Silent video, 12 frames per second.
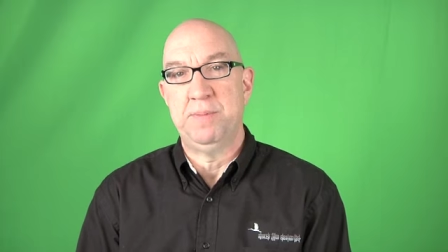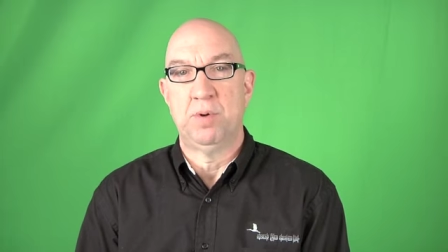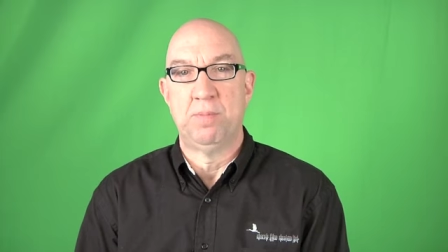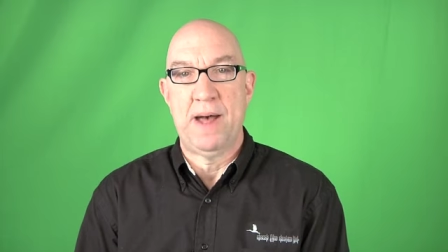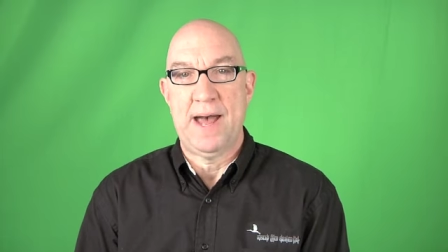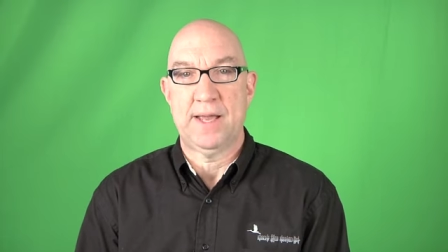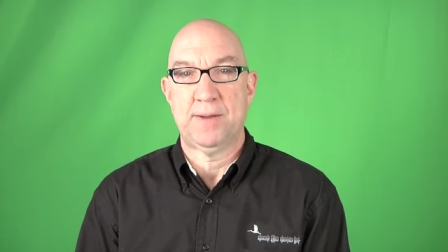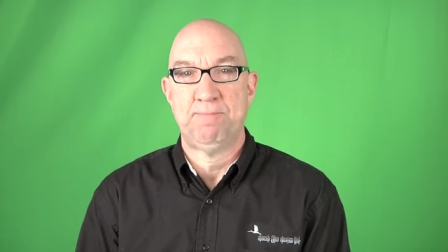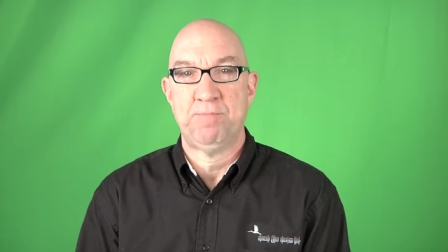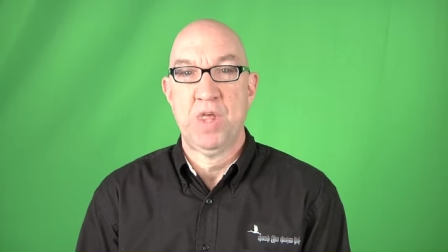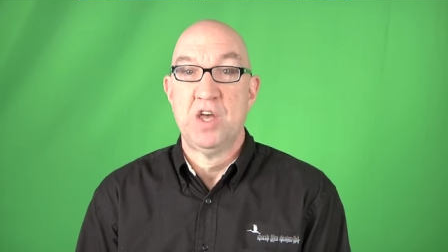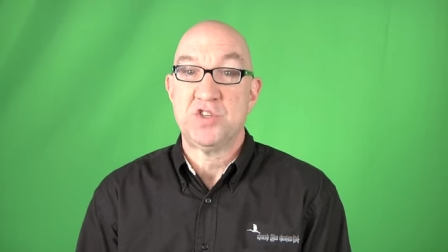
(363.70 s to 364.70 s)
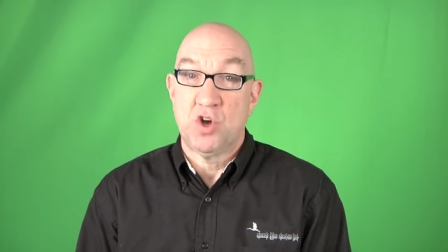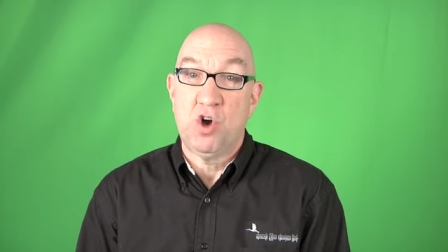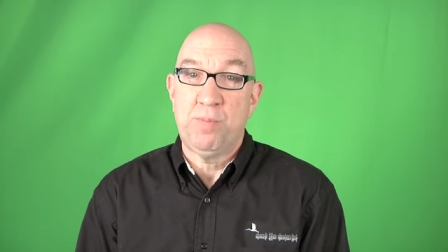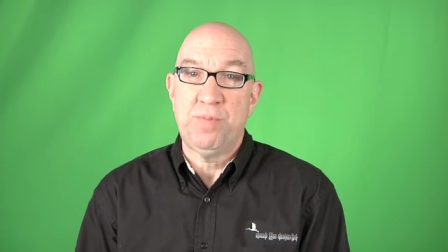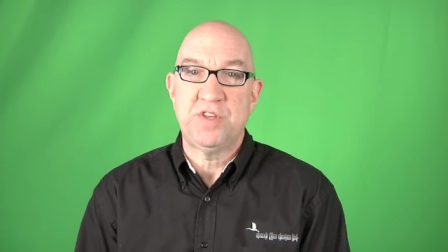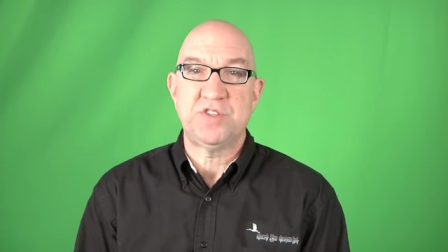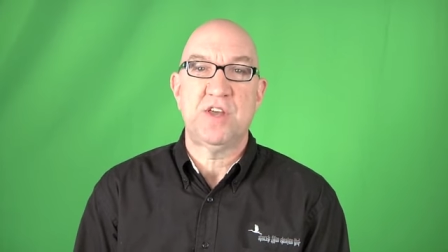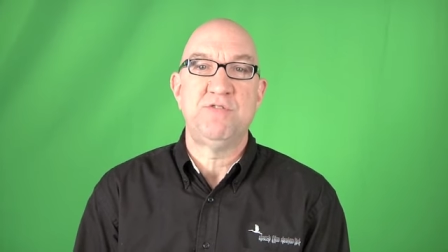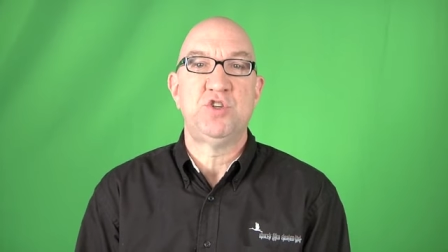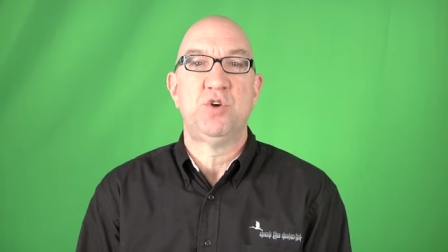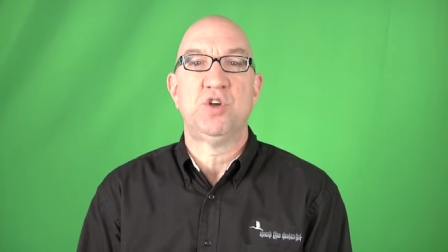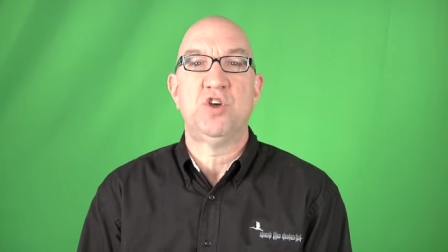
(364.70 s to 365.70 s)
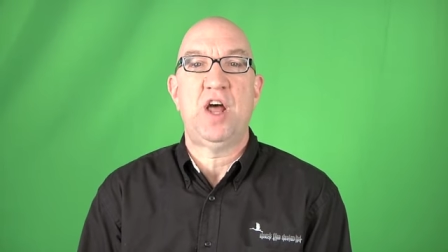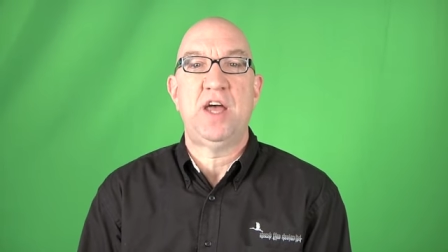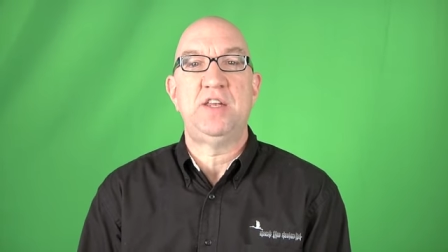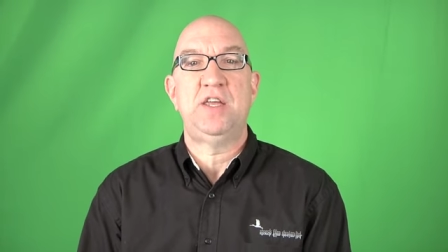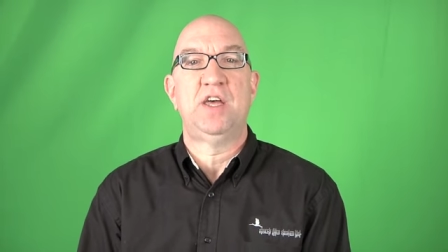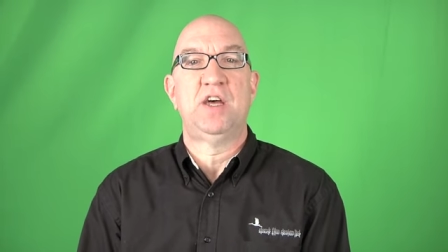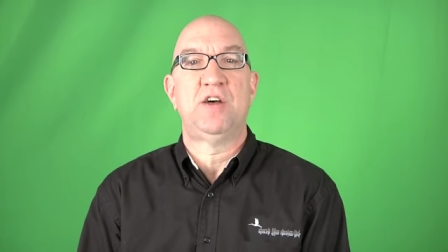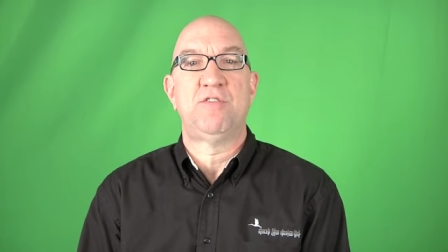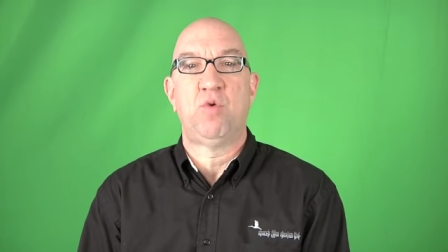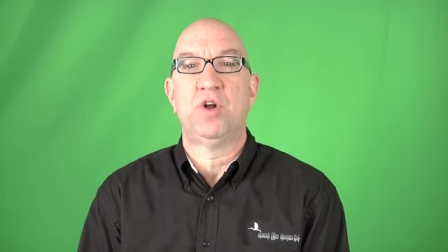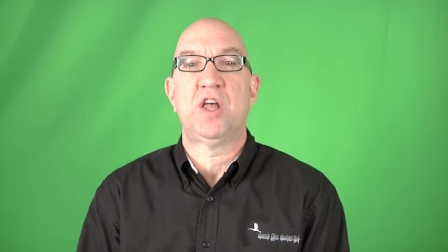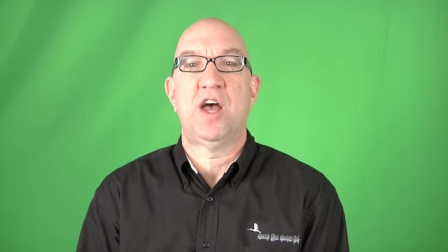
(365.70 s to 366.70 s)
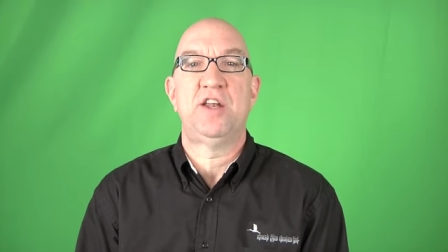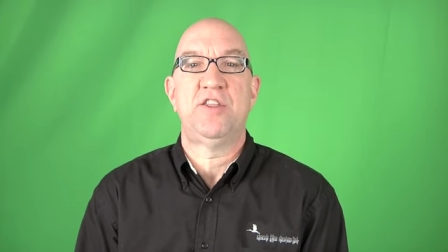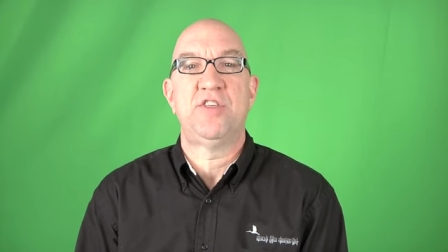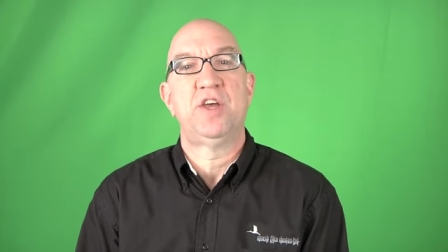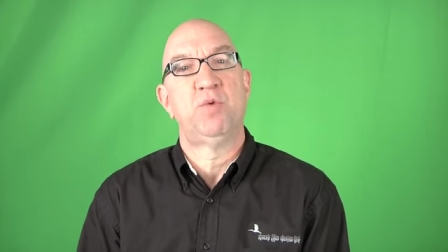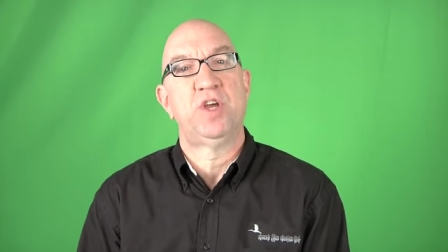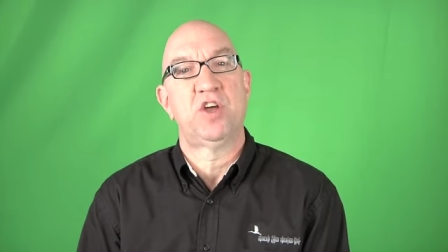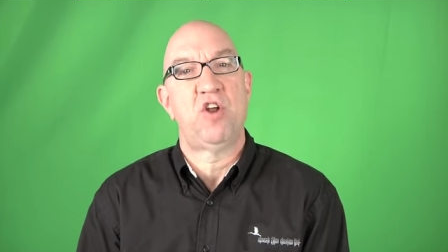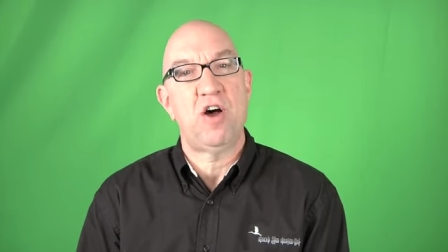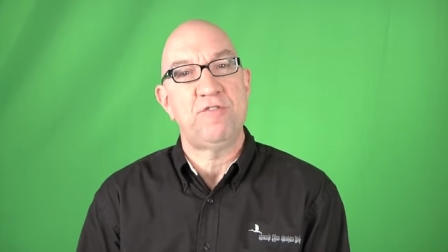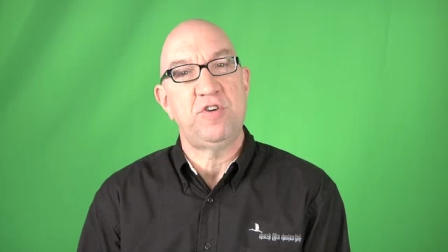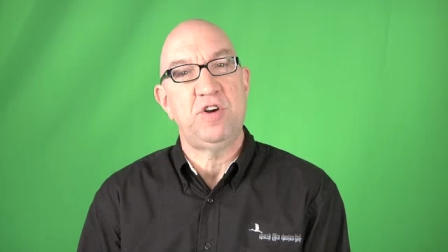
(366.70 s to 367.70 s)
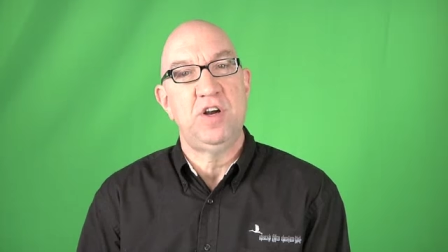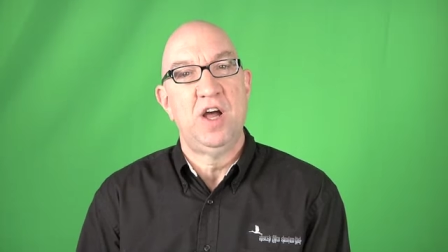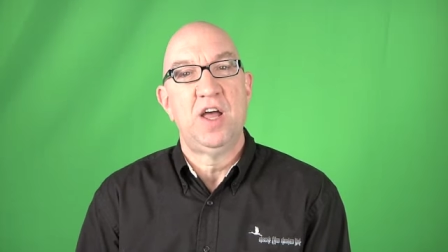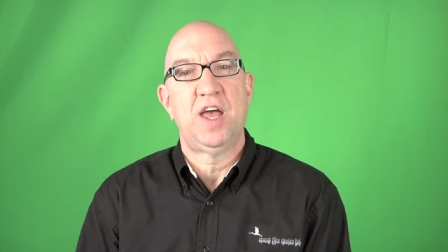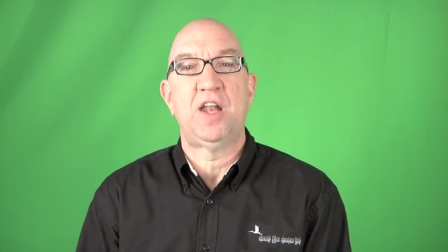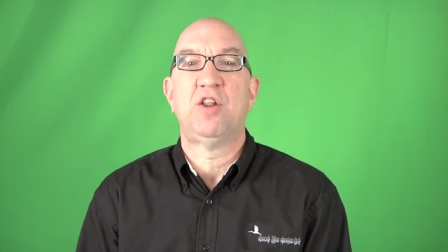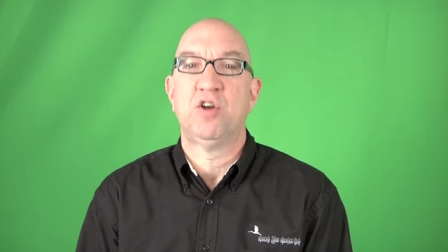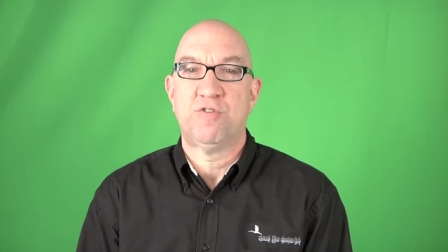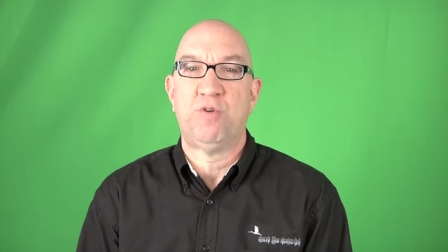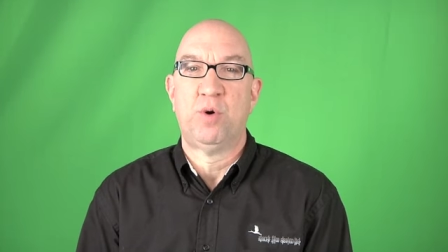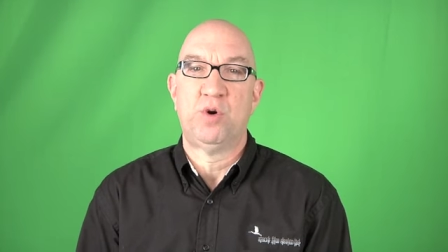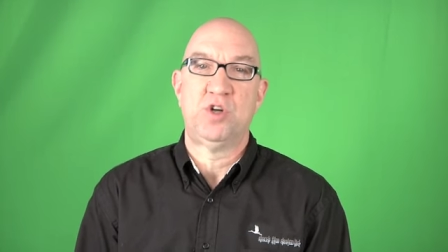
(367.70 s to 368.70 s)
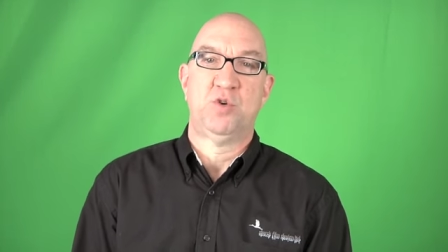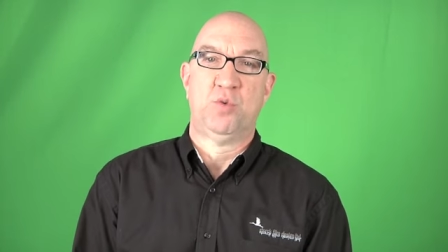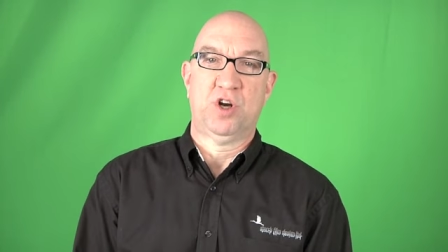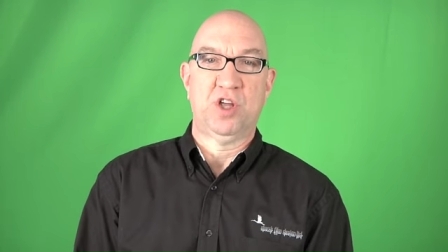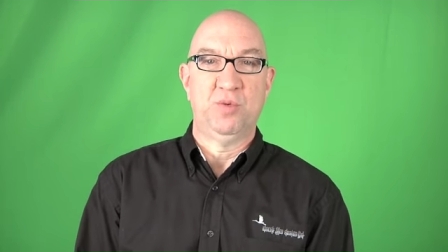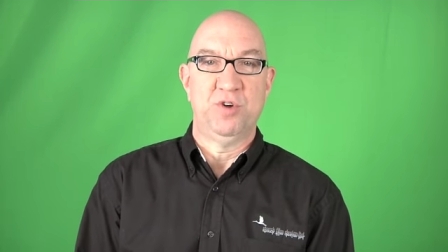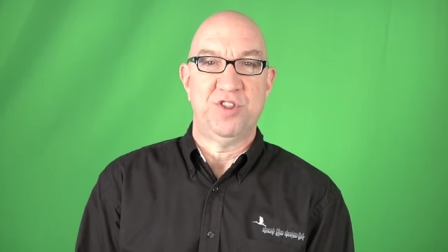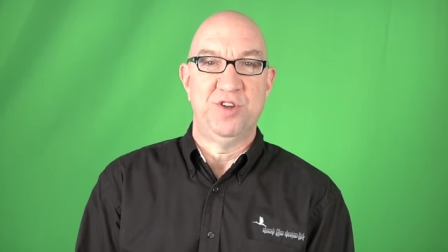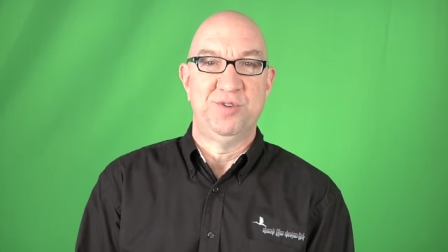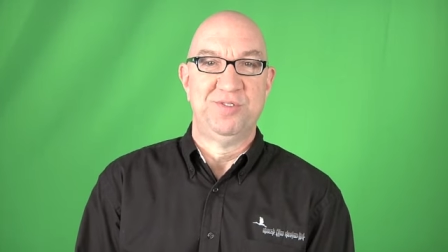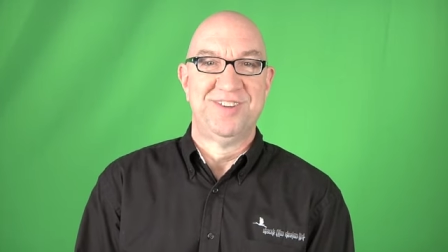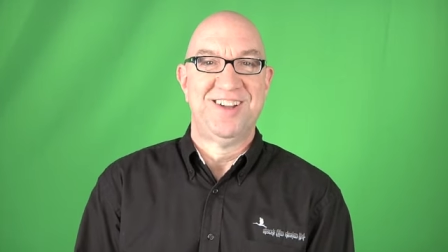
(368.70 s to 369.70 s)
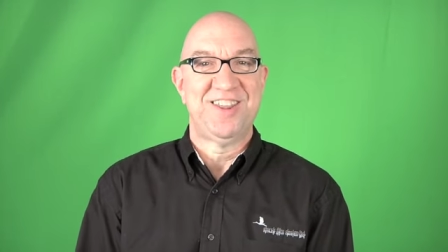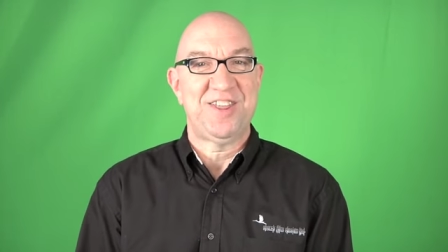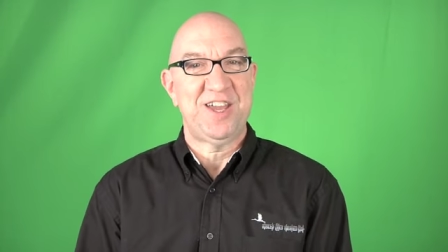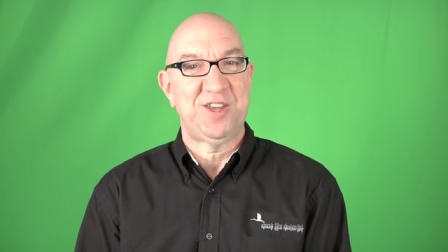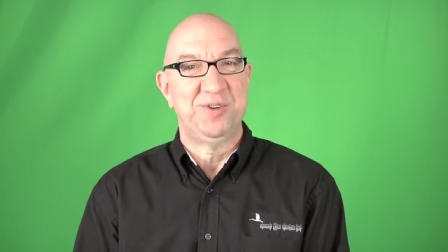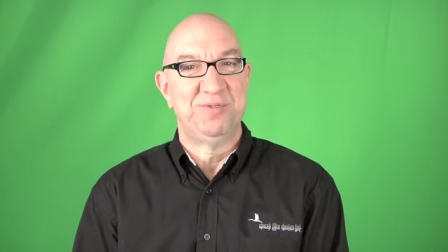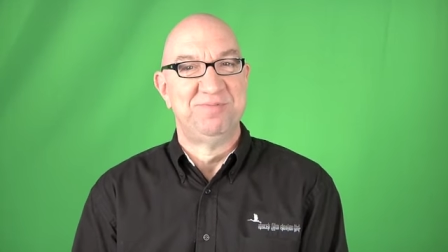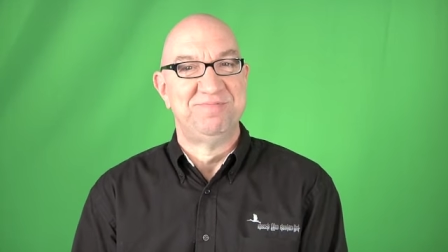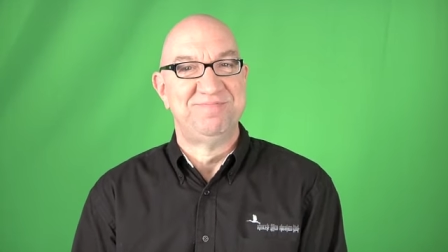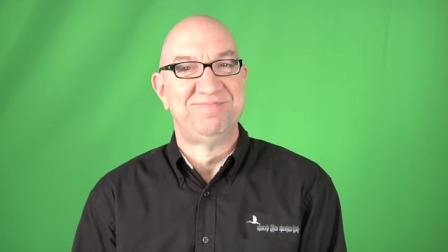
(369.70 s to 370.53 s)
people back. So I hope this gives you a good idea of what kind of thing we can offer, and I look forward to working with you. Thank you.